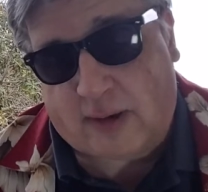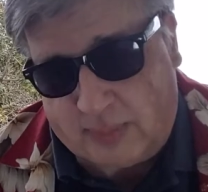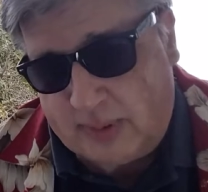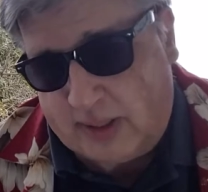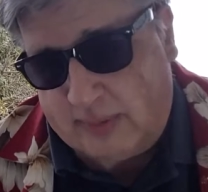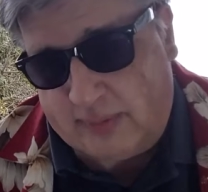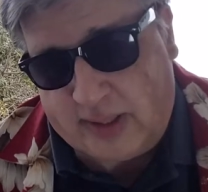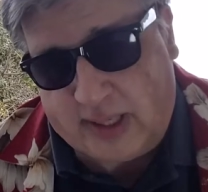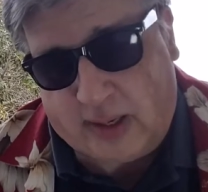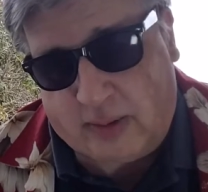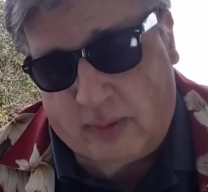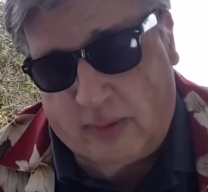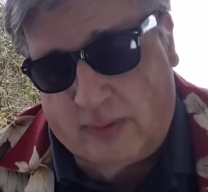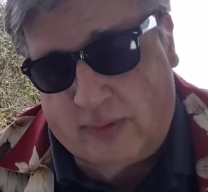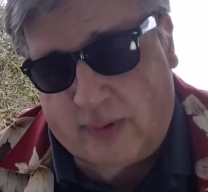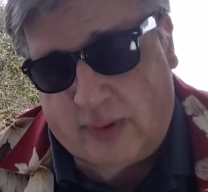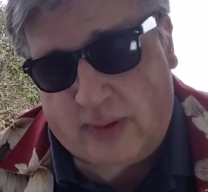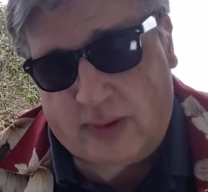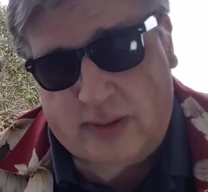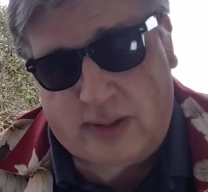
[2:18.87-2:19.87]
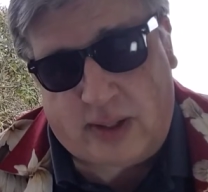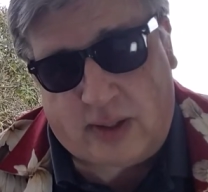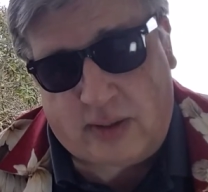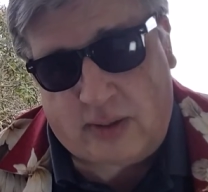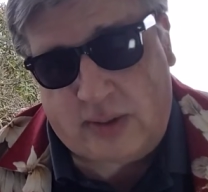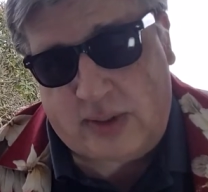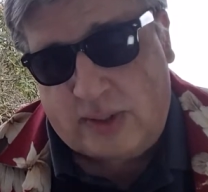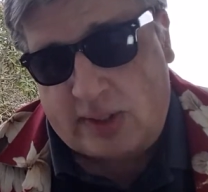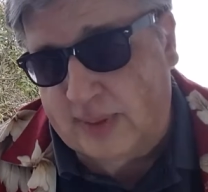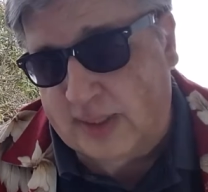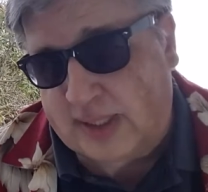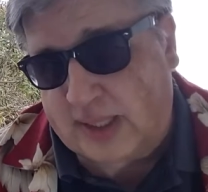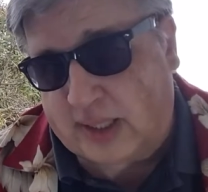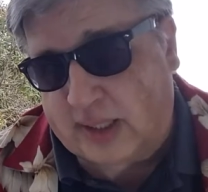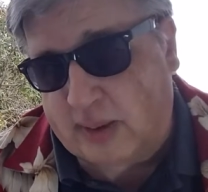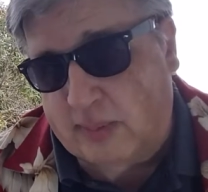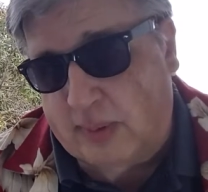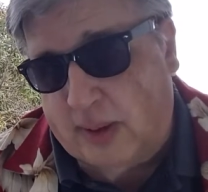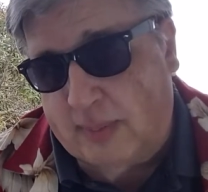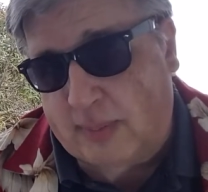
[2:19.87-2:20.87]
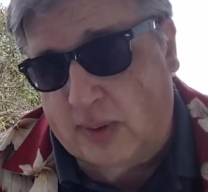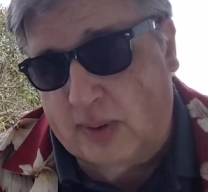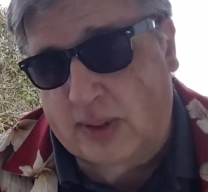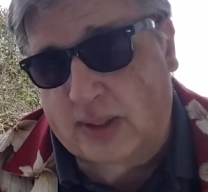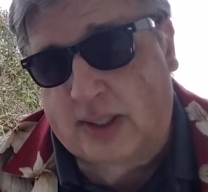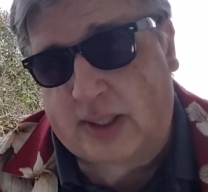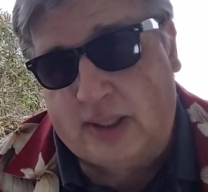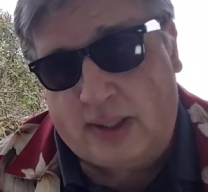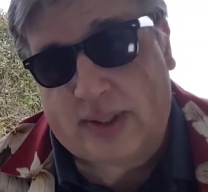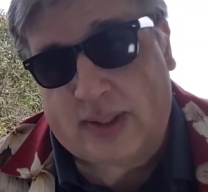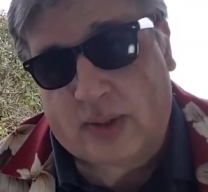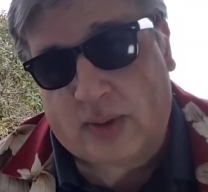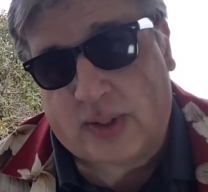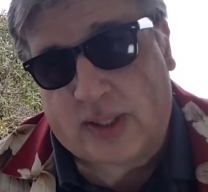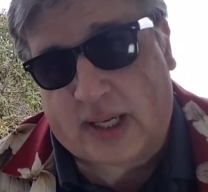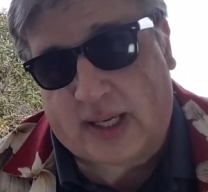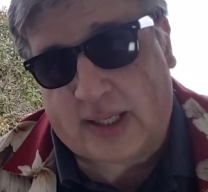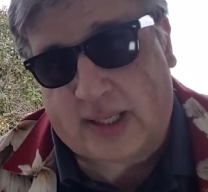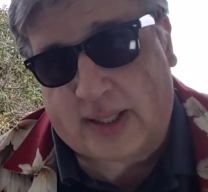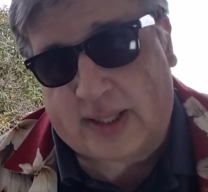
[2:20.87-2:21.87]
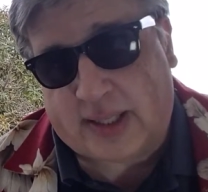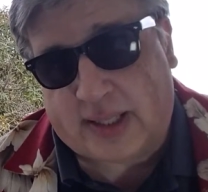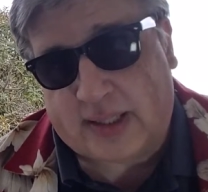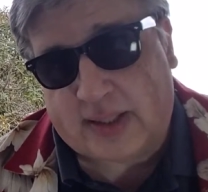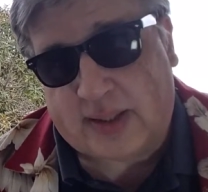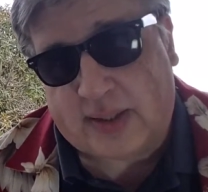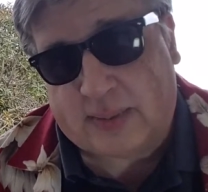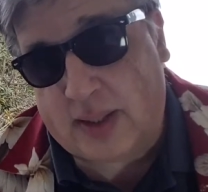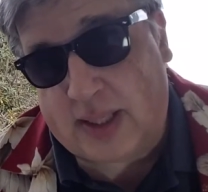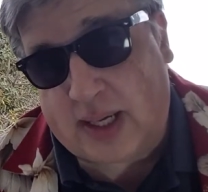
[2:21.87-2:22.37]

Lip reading: I'm giving out referral codes, selling my book, those kind of things.